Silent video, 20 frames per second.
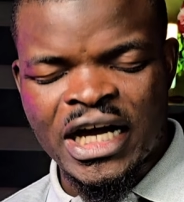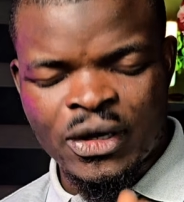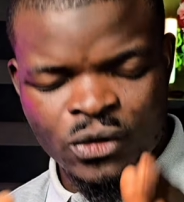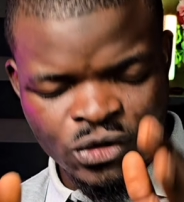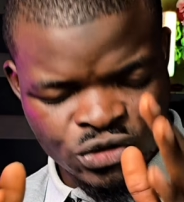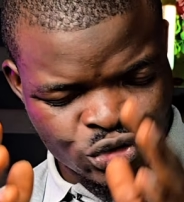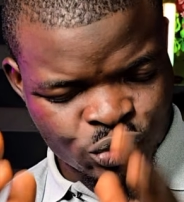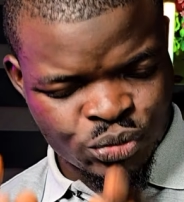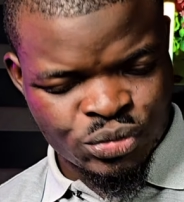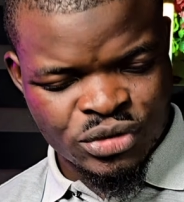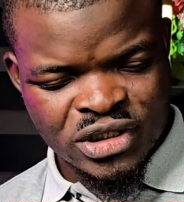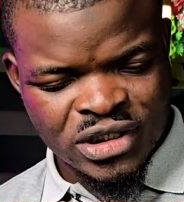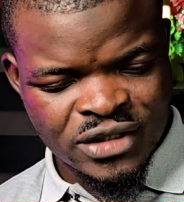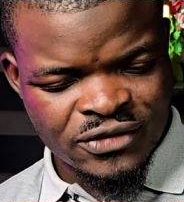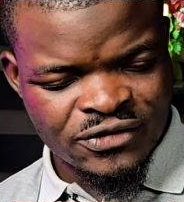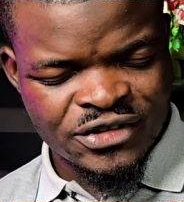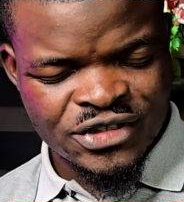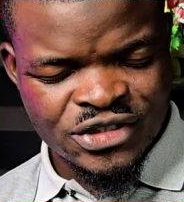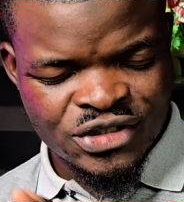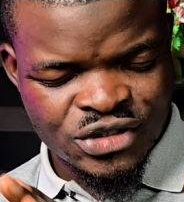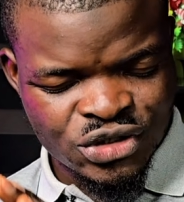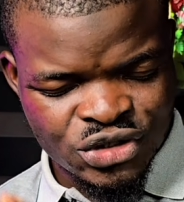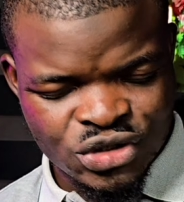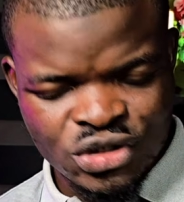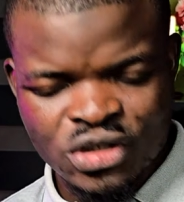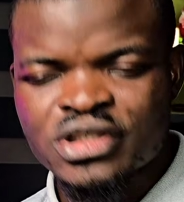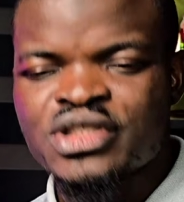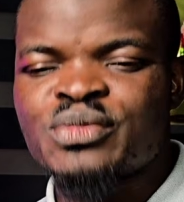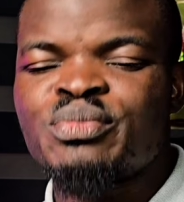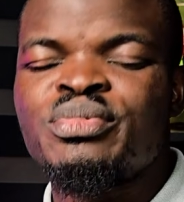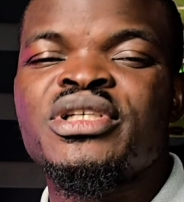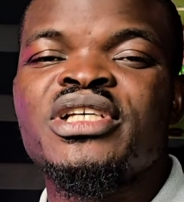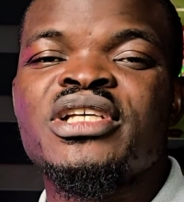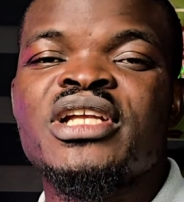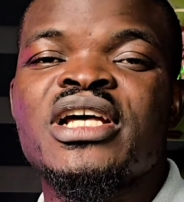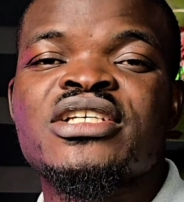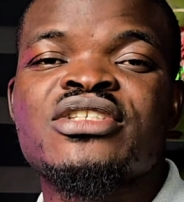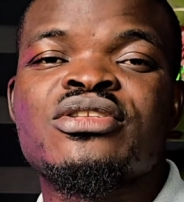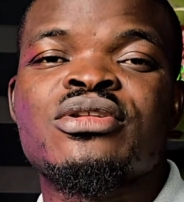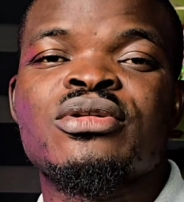I want to believe it's just
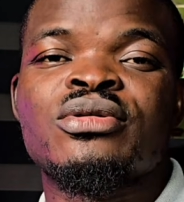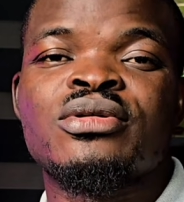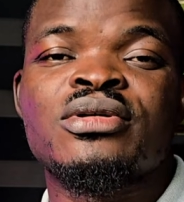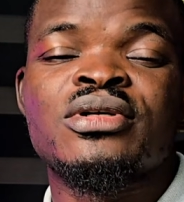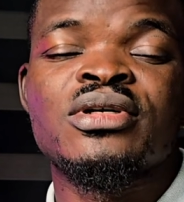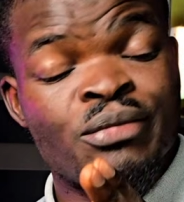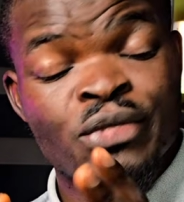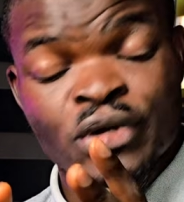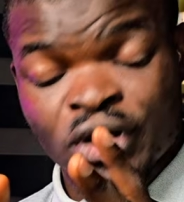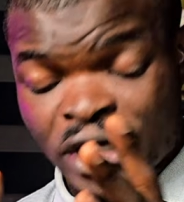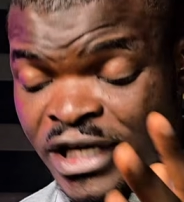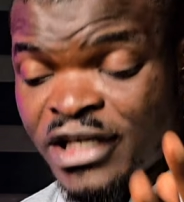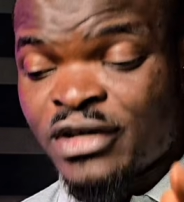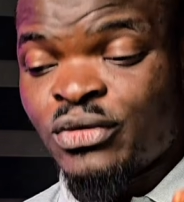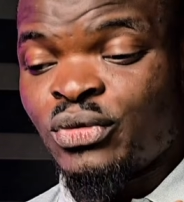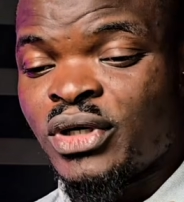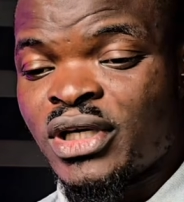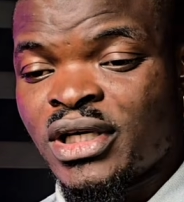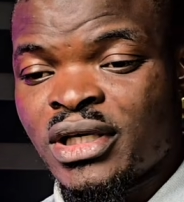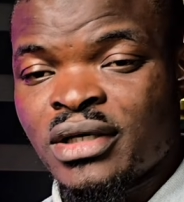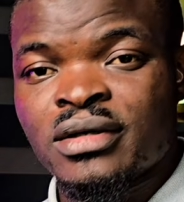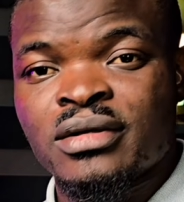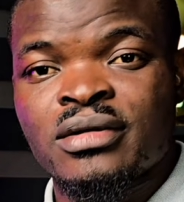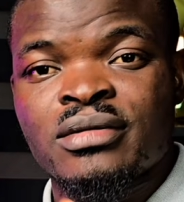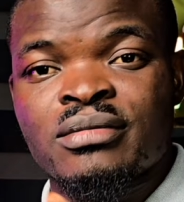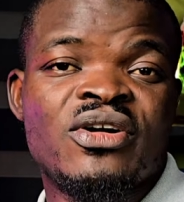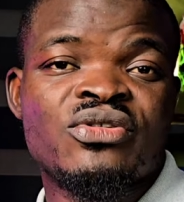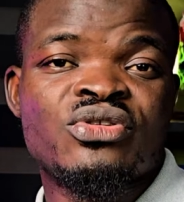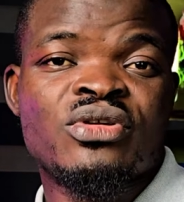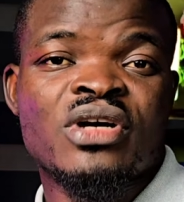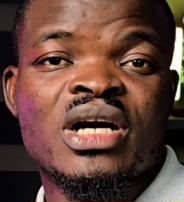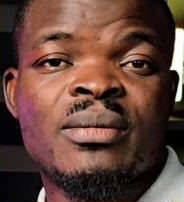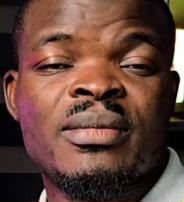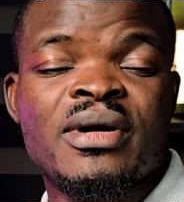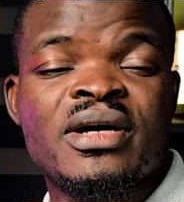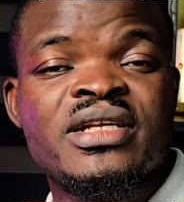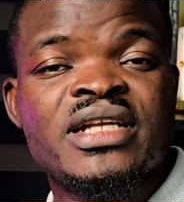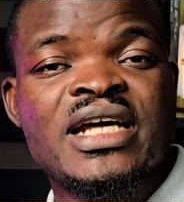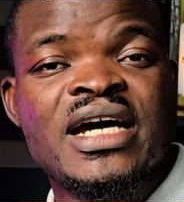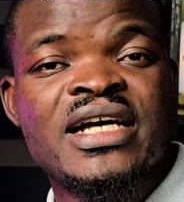beginner's luck. But anyway, before we talk
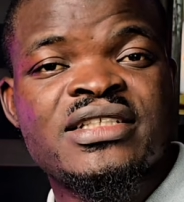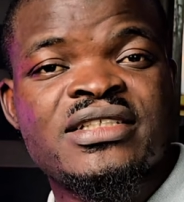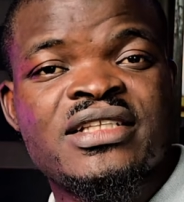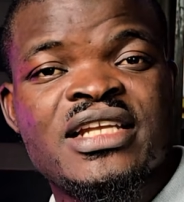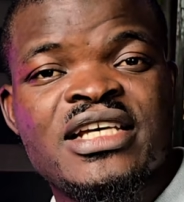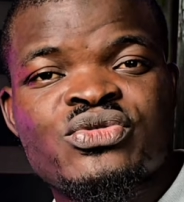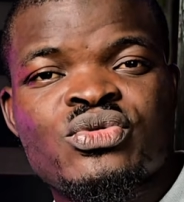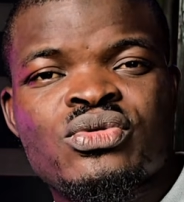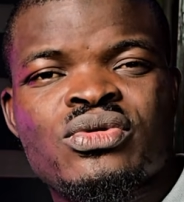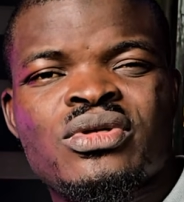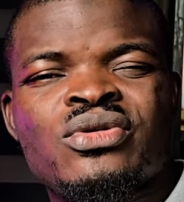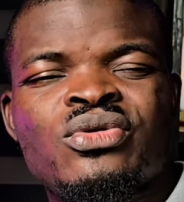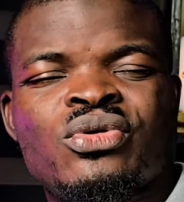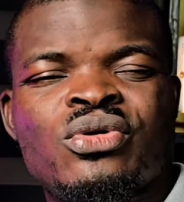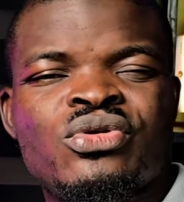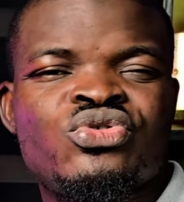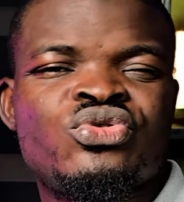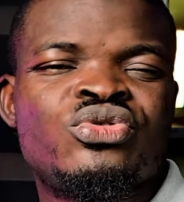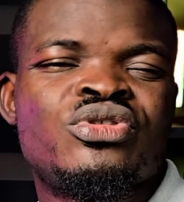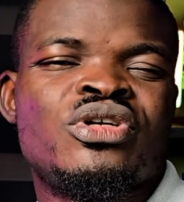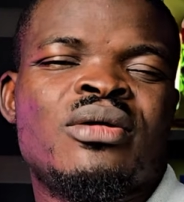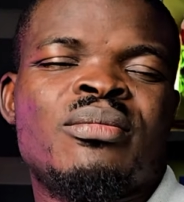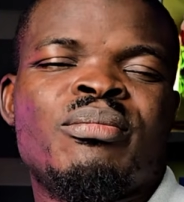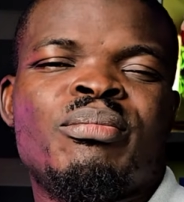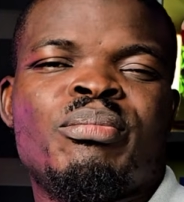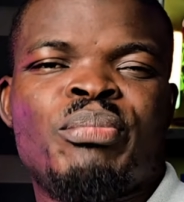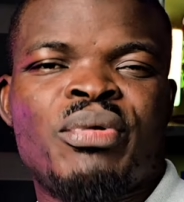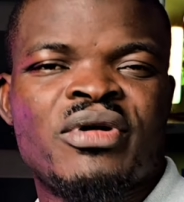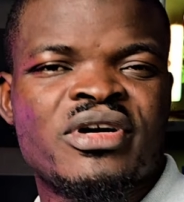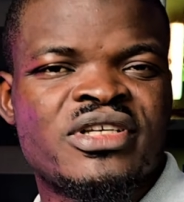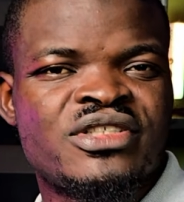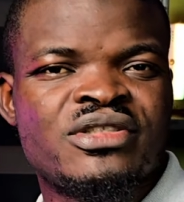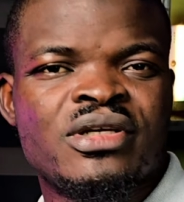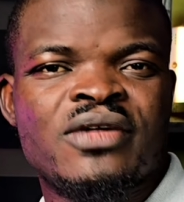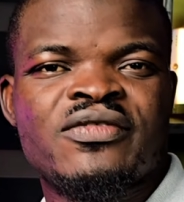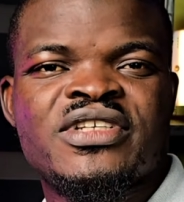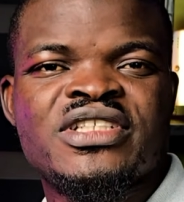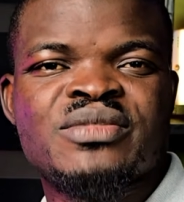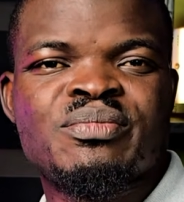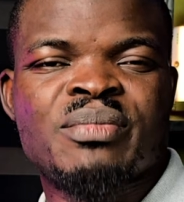about that, let's quickly go through the
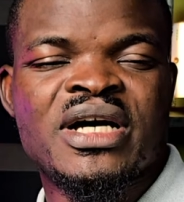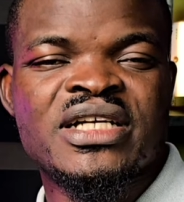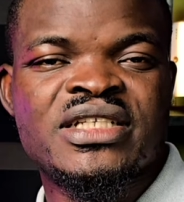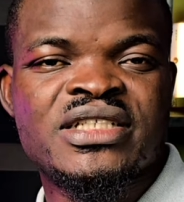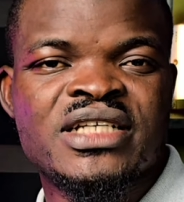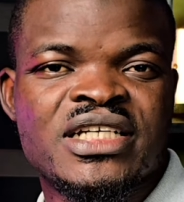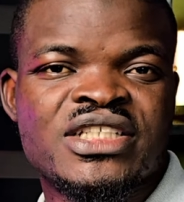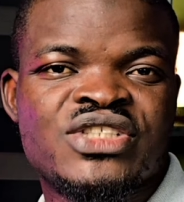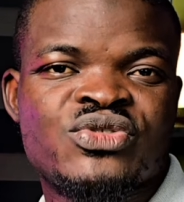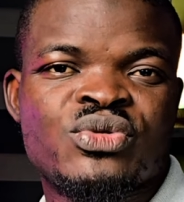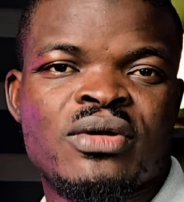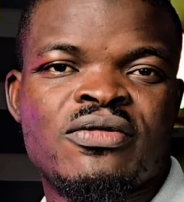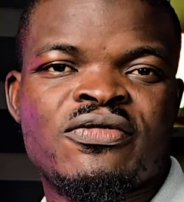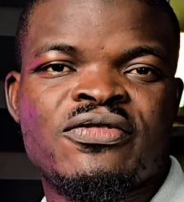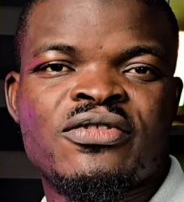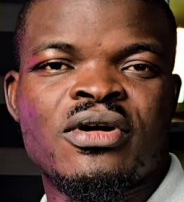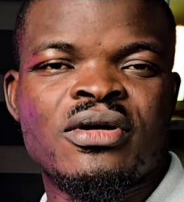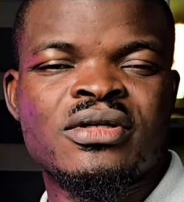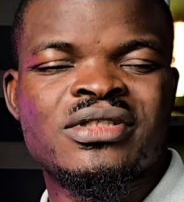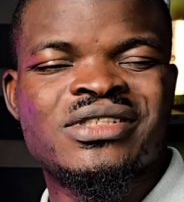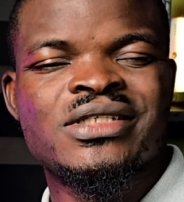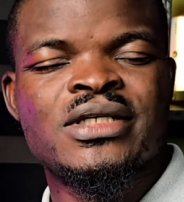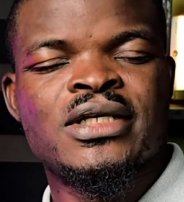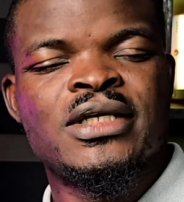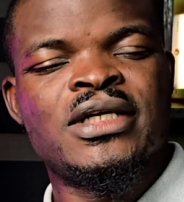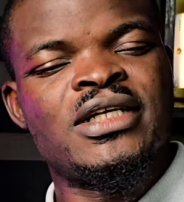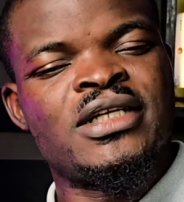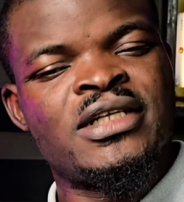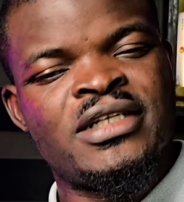unboxing of this battery and see what we've got.